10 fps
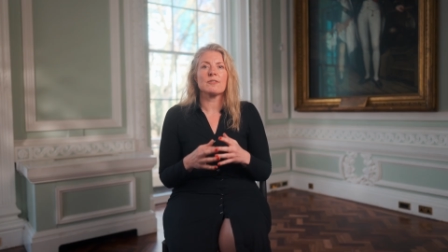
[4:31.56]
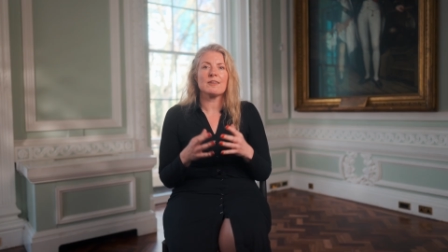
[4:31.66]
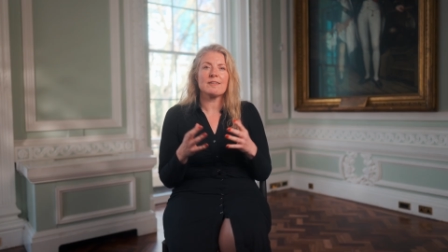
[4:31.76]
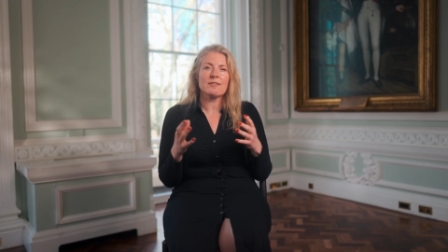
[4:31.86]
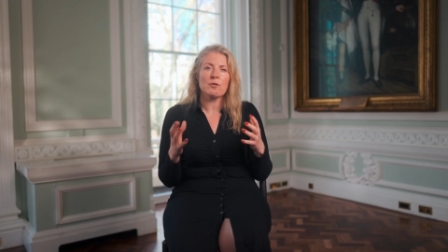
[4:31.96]

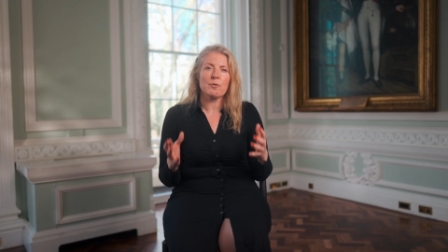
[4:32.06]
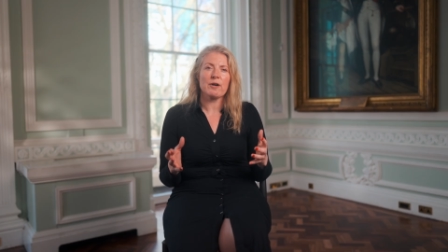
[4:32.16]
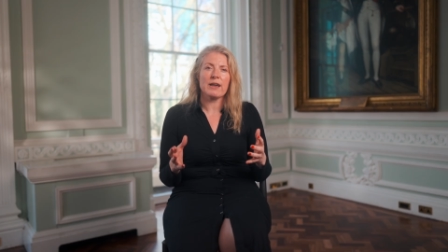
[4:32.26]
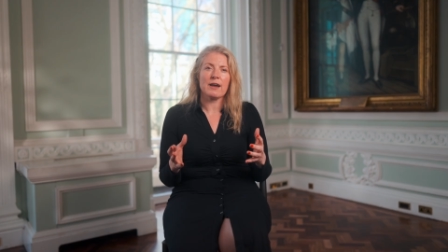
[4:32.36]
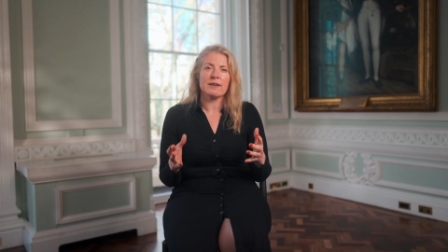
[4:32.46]
Cities
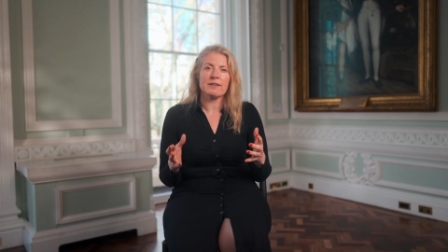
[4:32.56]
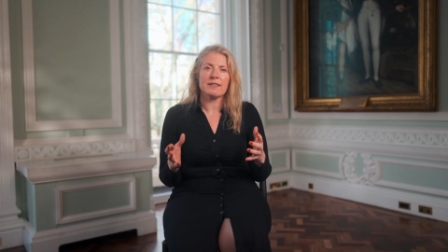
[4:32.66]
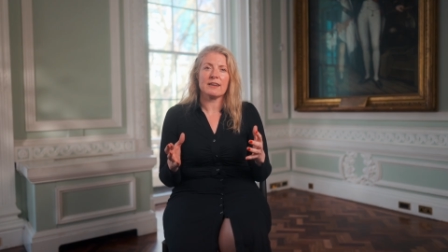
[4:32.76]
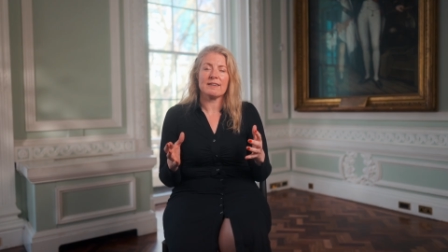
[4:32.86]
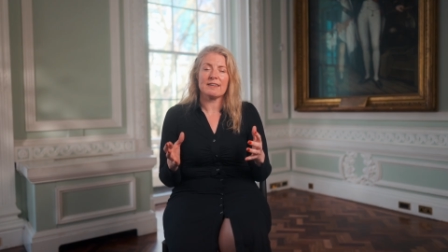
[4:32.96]
operate under
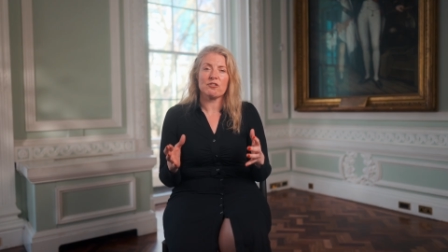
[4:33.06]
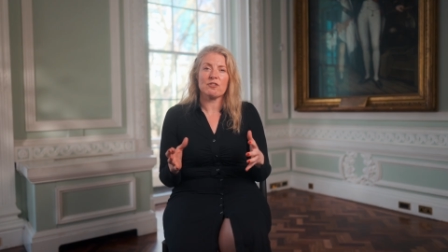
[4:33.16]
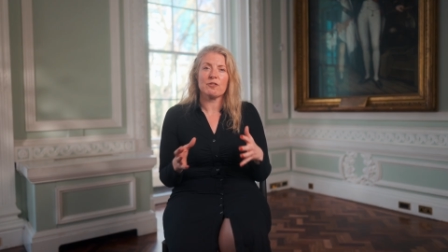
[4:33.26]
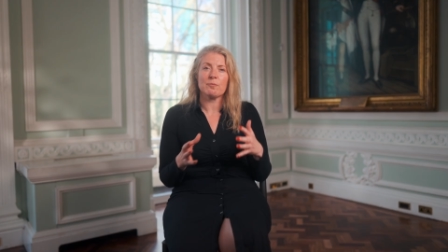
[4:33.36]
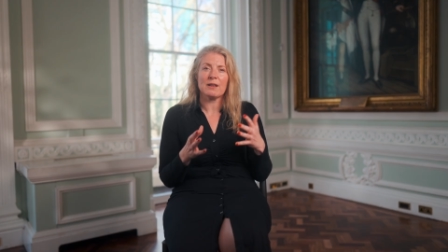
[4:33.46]
the
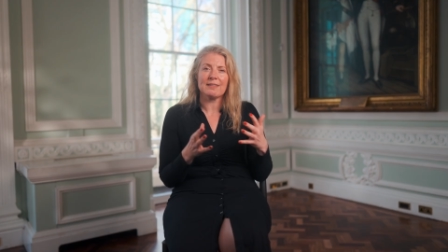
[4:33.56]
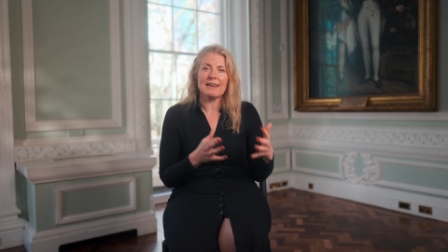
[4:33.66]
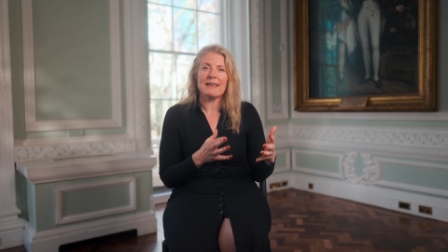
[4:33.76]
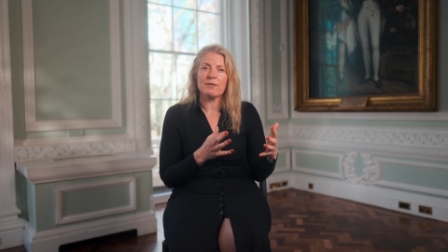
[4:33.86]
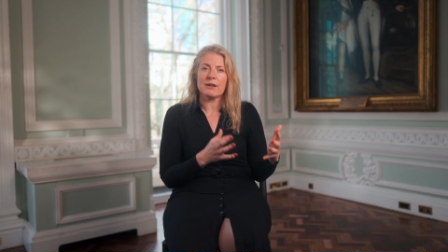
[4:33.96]
conditions of
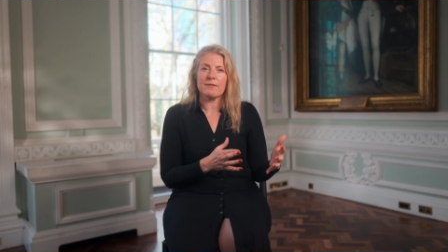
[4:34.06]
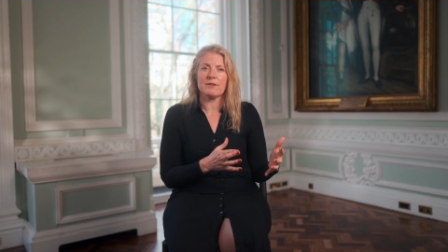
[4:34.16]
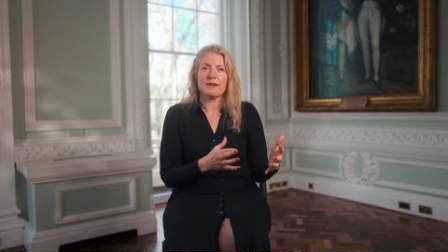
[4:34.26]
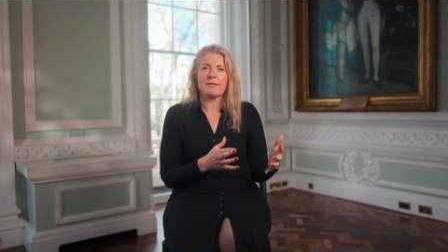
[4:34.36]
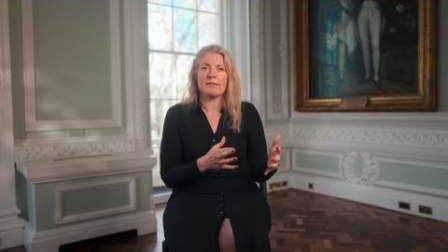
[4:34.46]
multi level
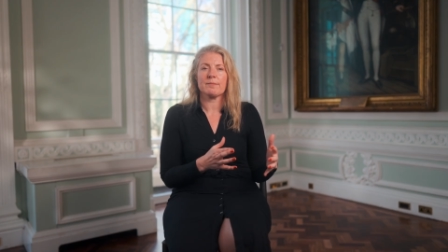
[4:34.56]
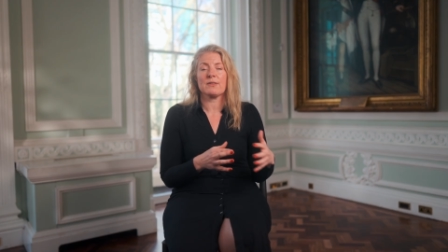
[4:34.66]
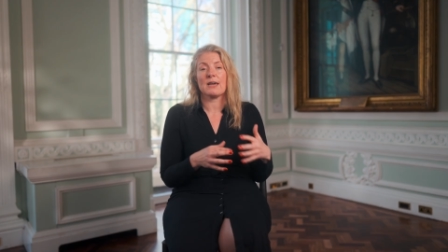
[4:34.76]
governance.